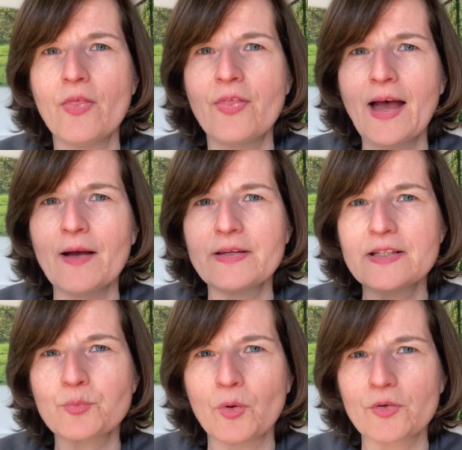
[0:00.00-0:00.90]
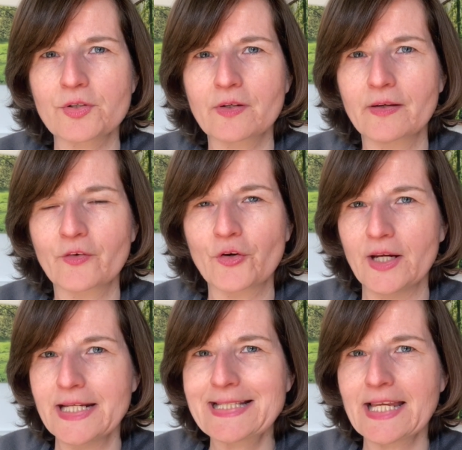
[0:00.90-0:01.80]
that is what
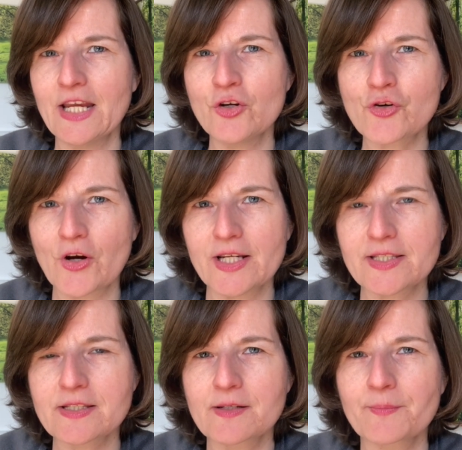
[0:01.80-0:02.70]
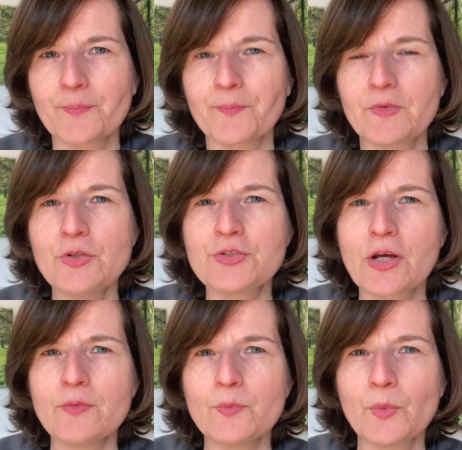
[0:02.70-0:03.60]
creates interest. You
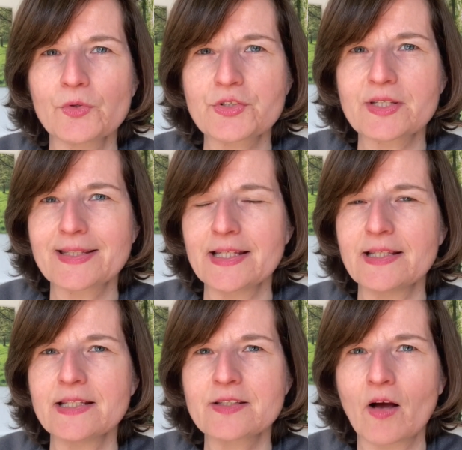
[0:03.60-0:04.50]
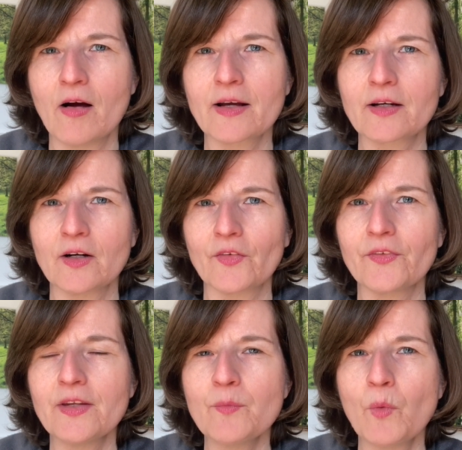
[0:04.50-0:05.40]
don't want to see the entire
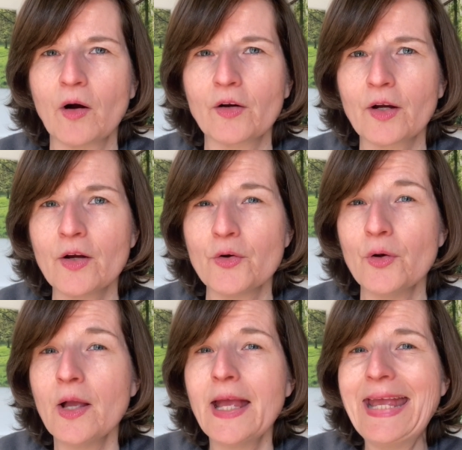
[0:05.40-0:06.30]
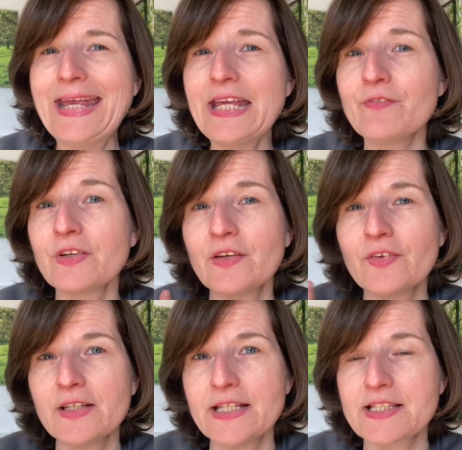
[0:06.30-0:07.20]
garden in one go, even if
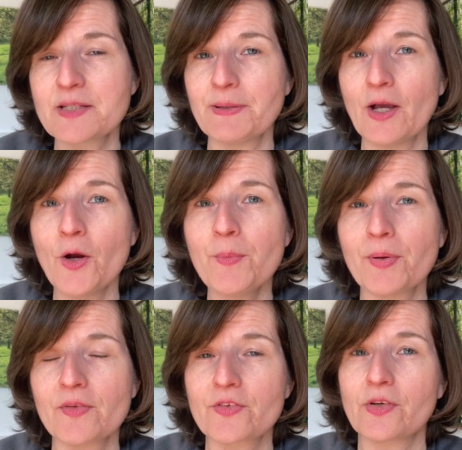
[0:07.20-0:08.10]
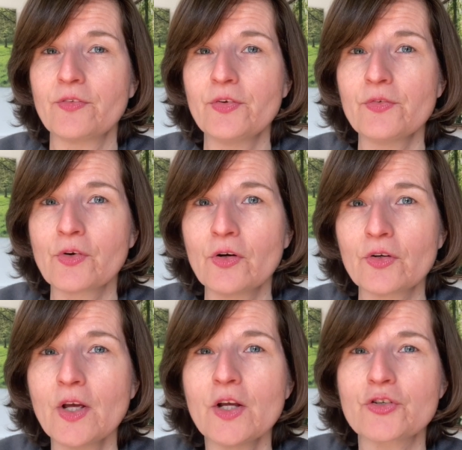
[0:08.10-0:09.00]
it needs to be open. So if you've got
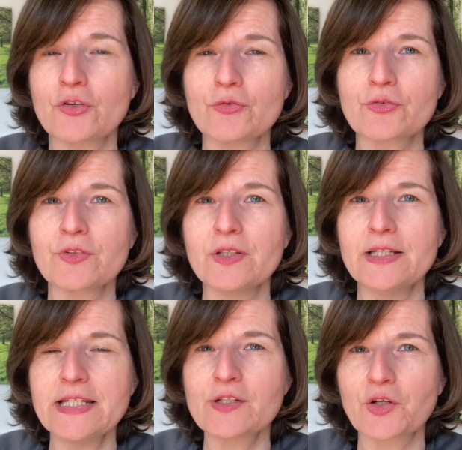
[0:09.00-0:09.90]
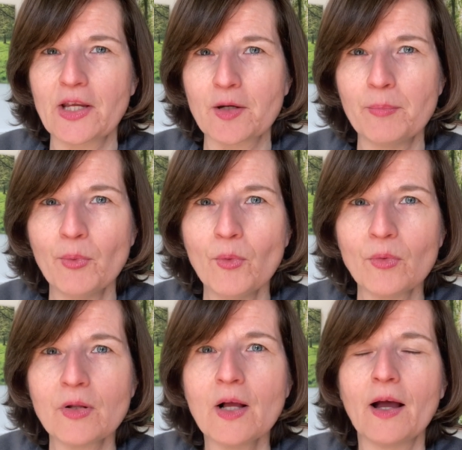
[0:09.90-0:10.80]
children that need to kick a
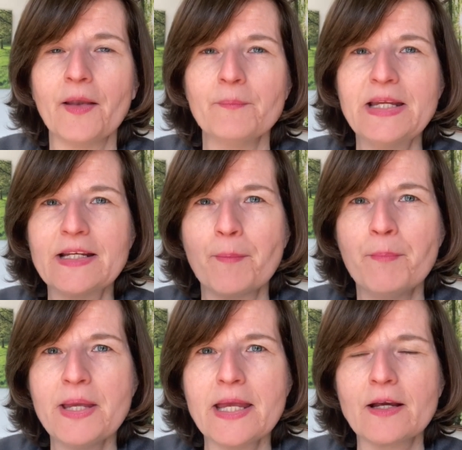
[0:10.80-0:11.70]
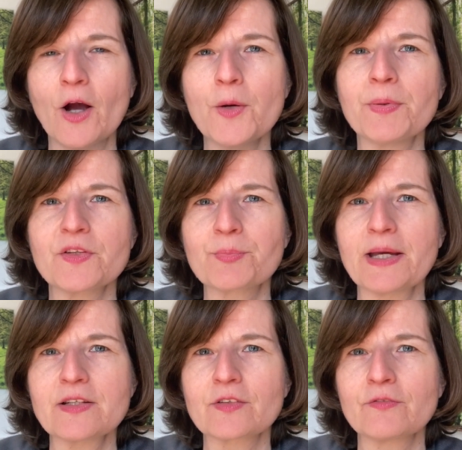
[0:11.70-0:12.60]
ball and need a big open
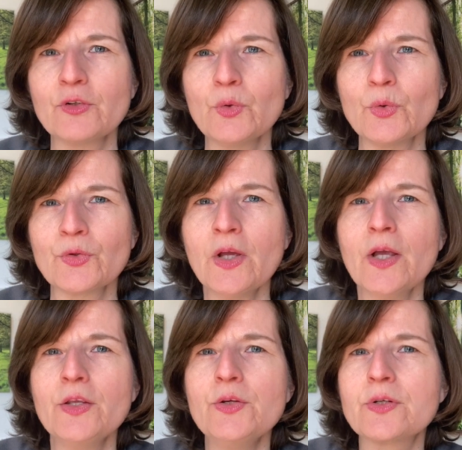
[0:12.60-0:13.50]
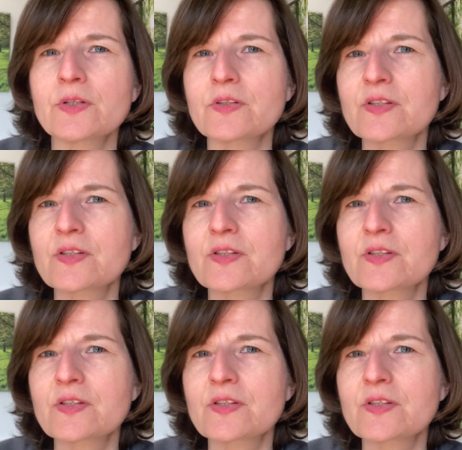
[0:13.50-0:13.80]
space of lawn, you can